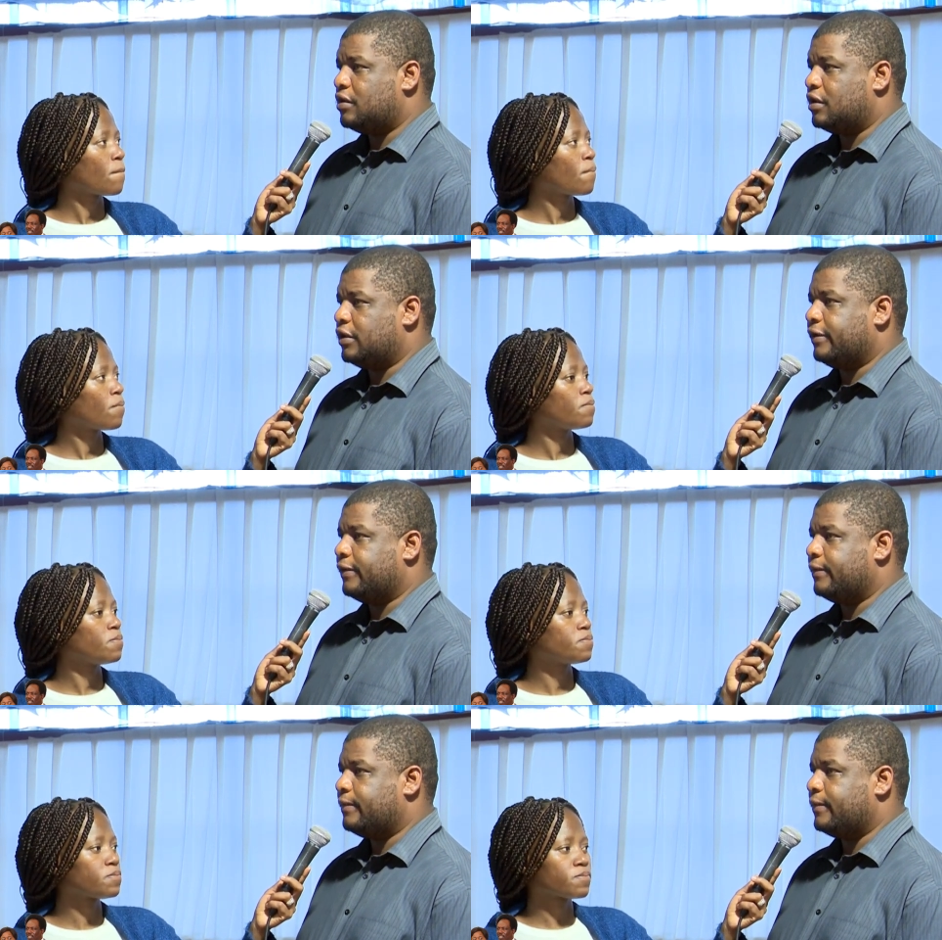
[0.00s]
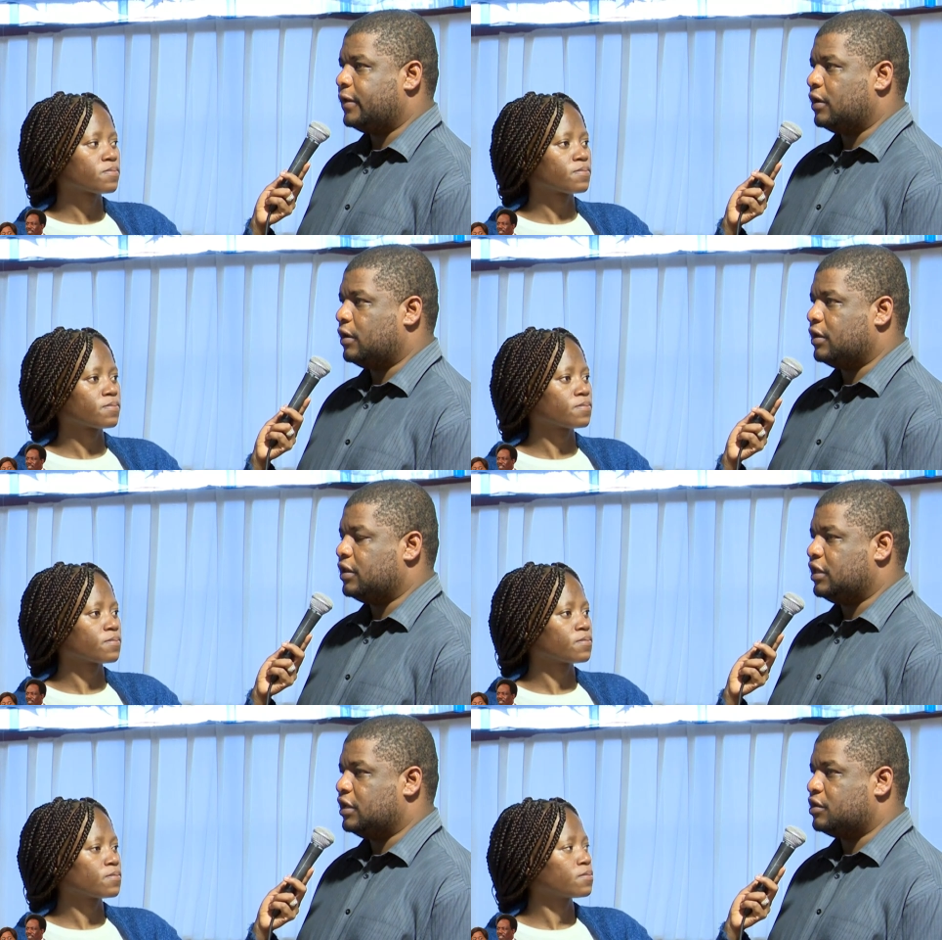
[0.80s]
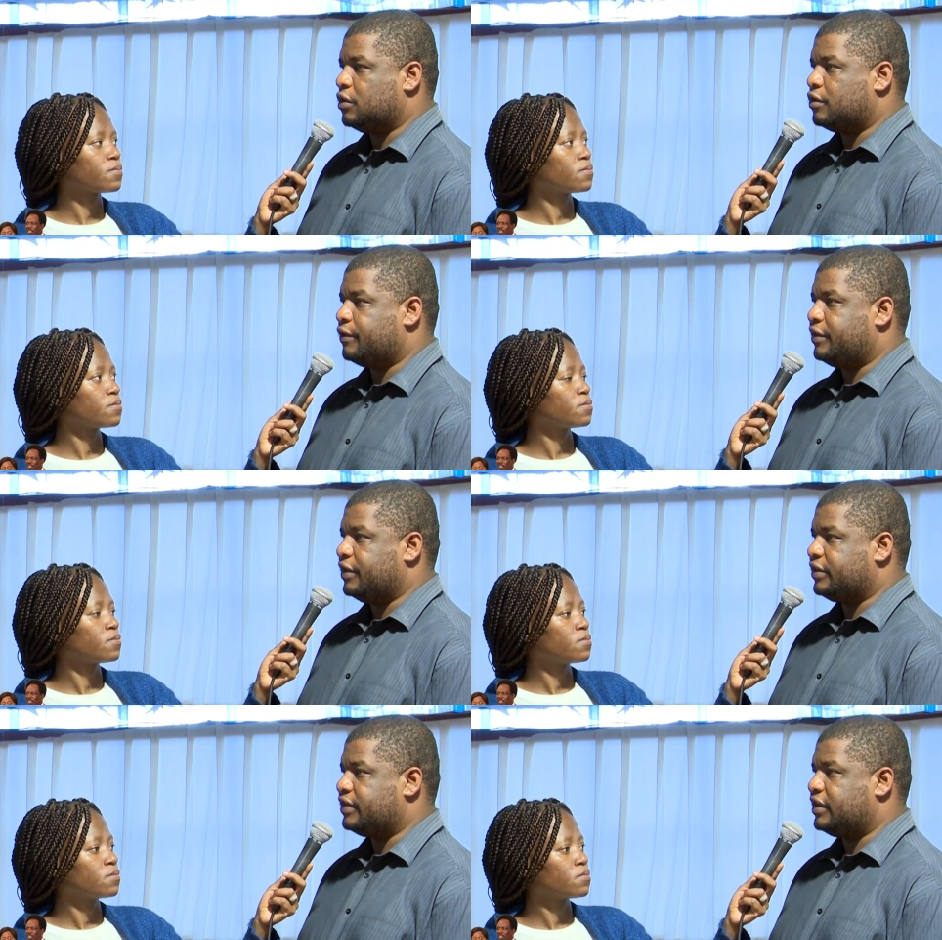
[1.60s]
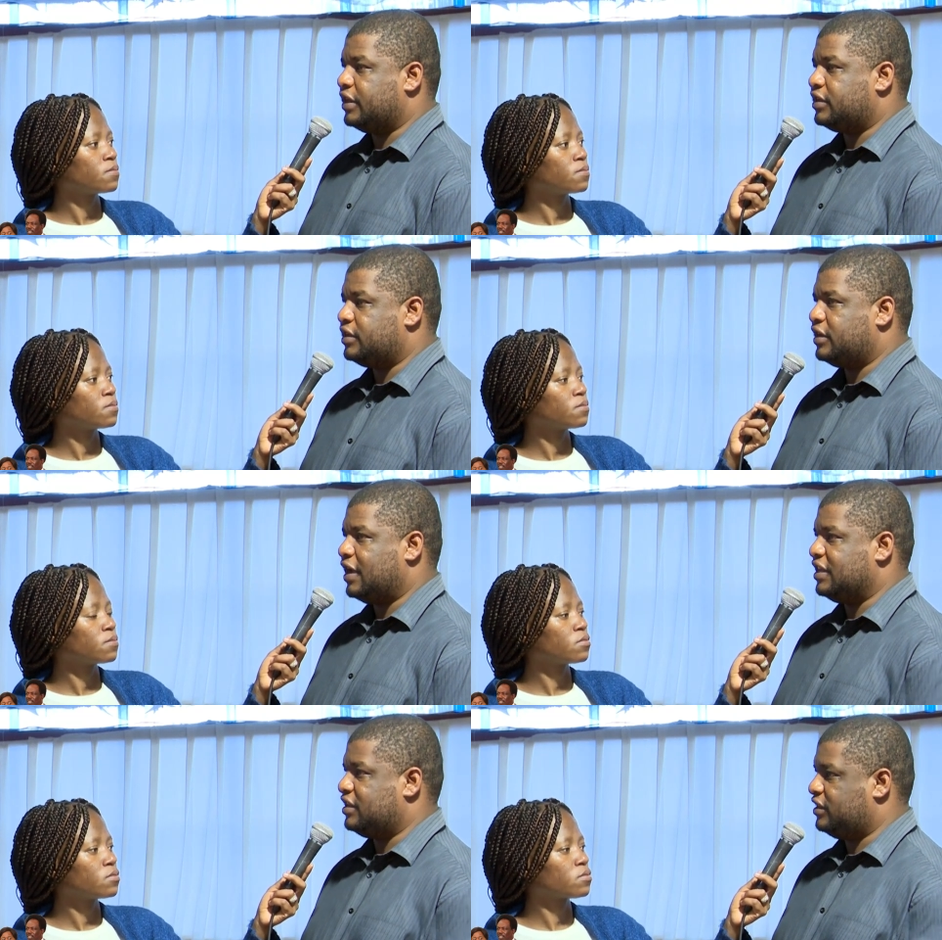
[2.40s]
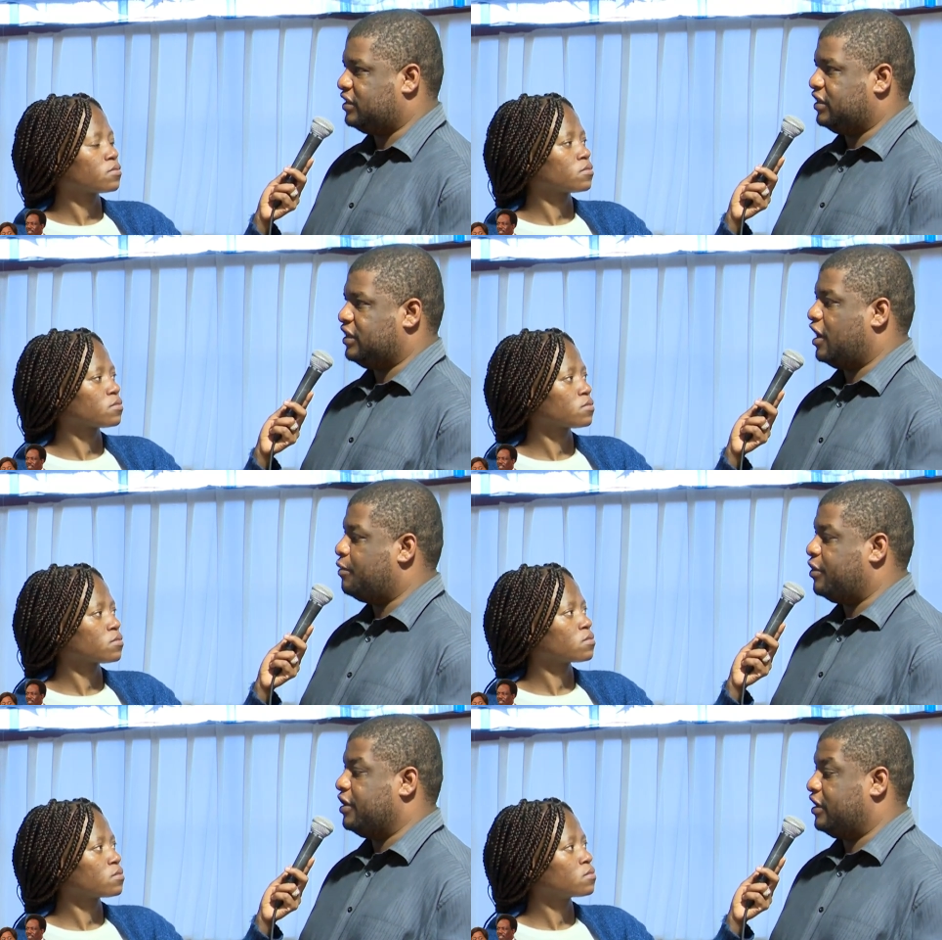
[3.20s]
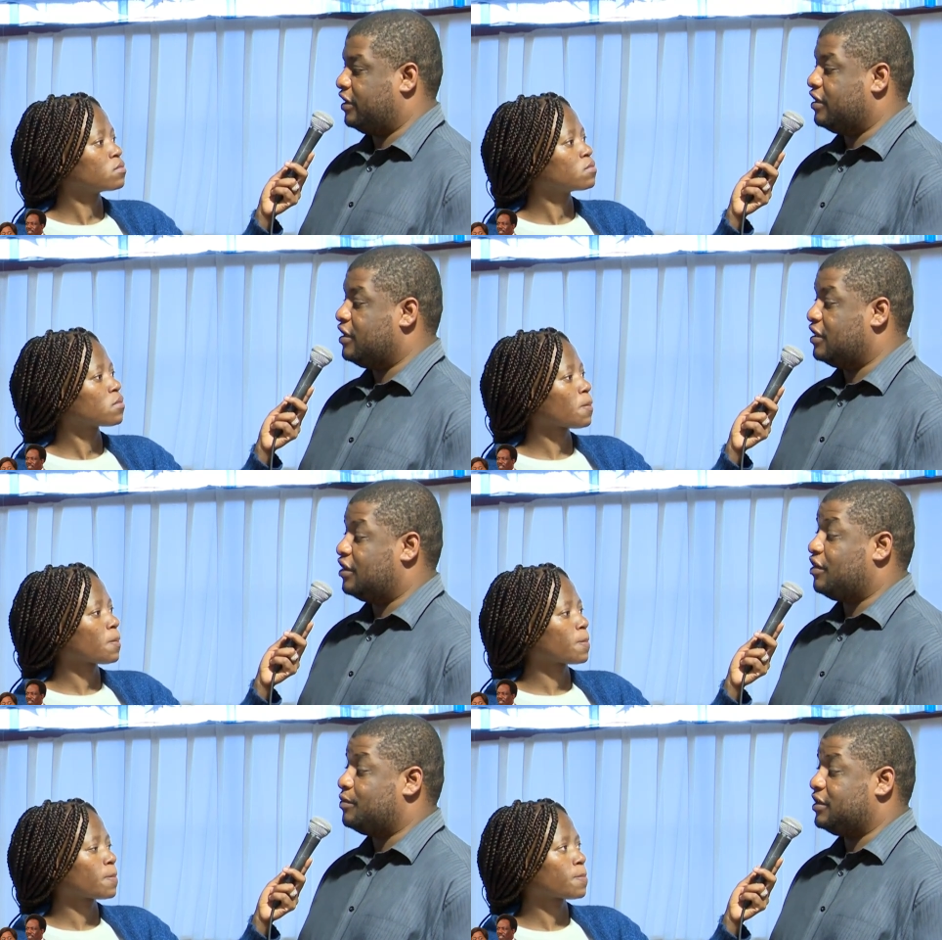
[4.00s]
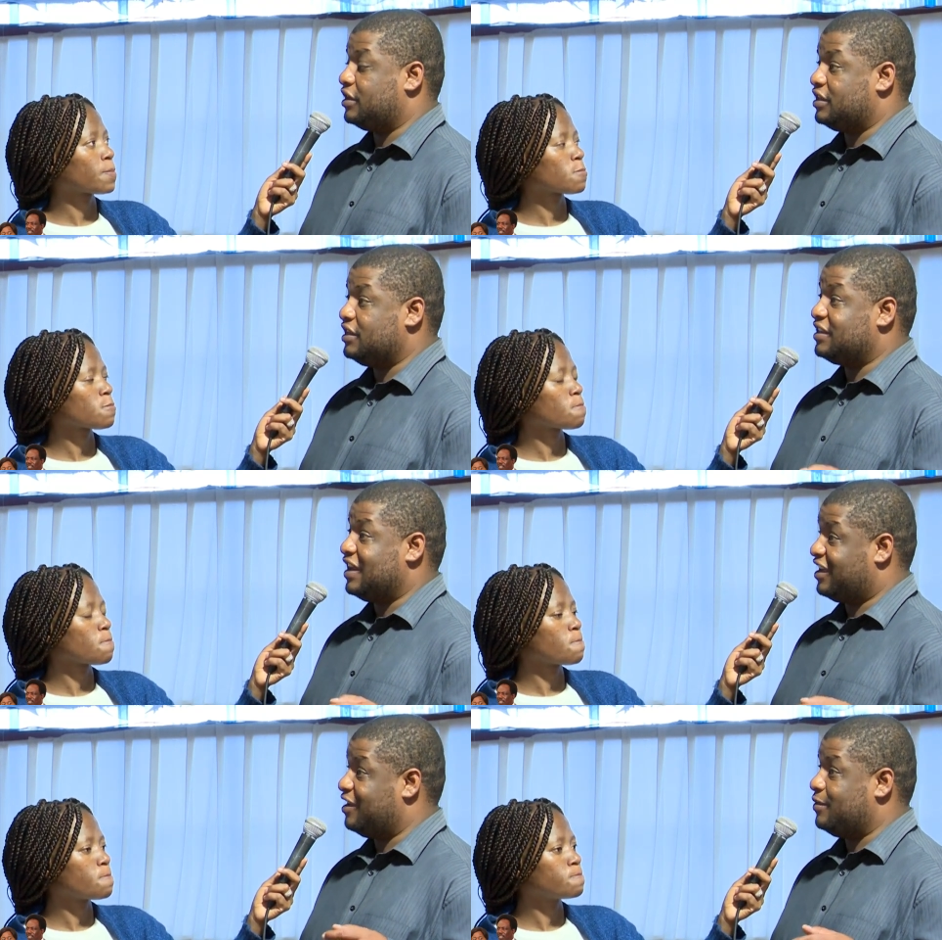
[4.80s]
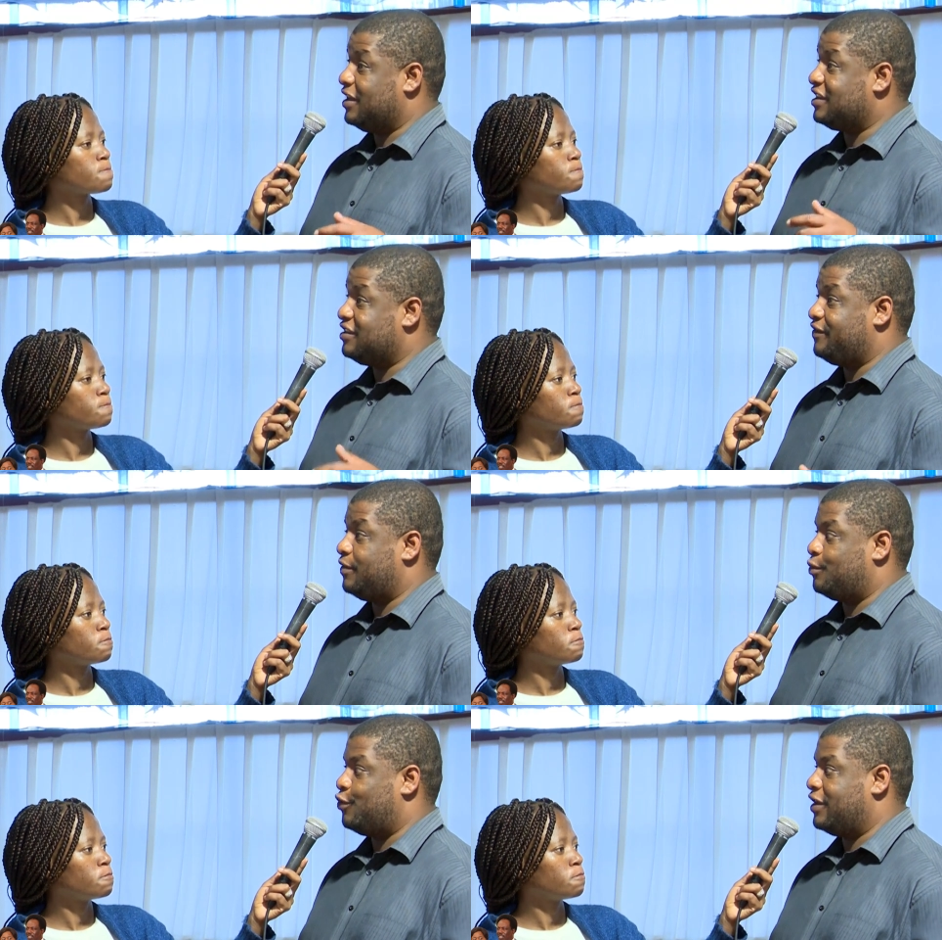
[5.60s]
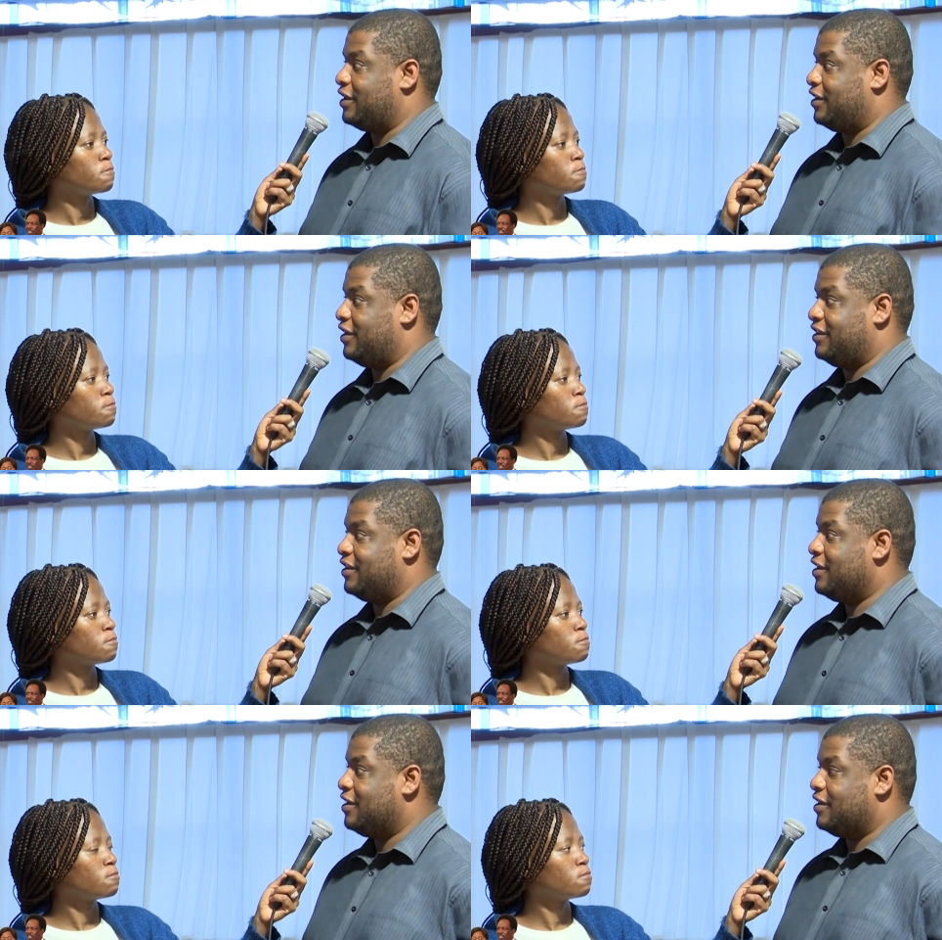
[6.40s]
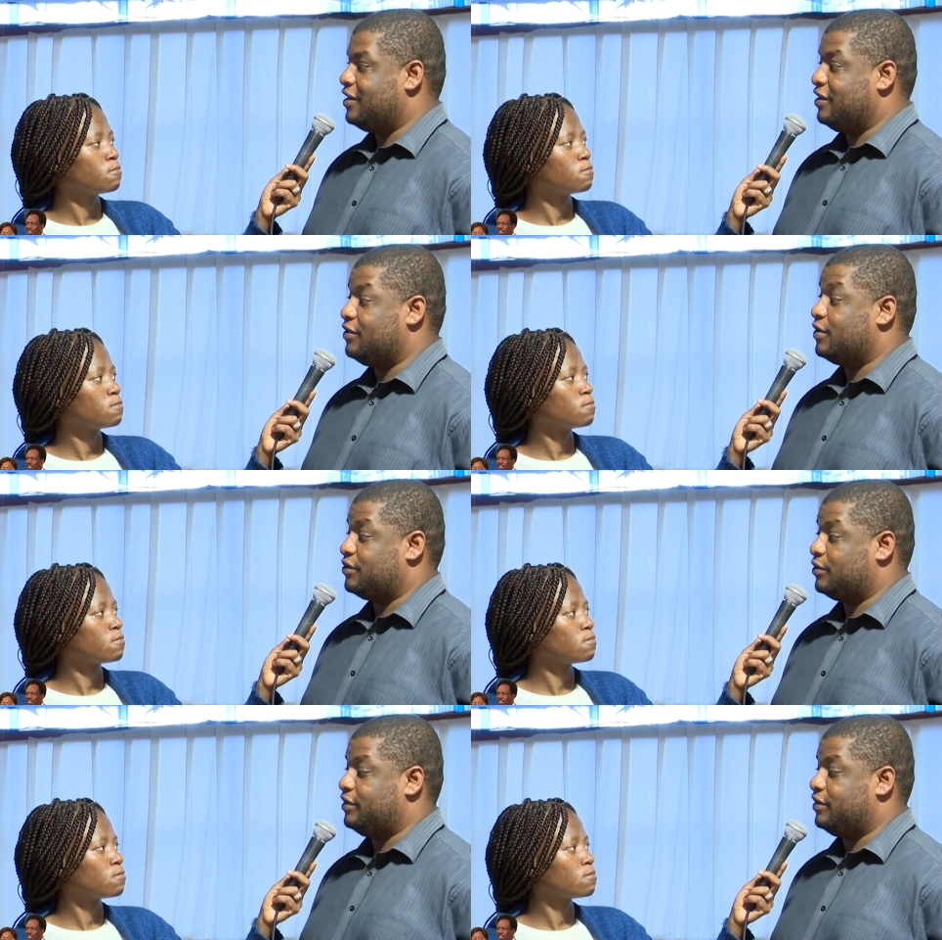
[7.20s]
Speaker 1: Uh, there's a lot of things that I see happening. That's why I'm saying since I came here last year, February, I, eh, it was so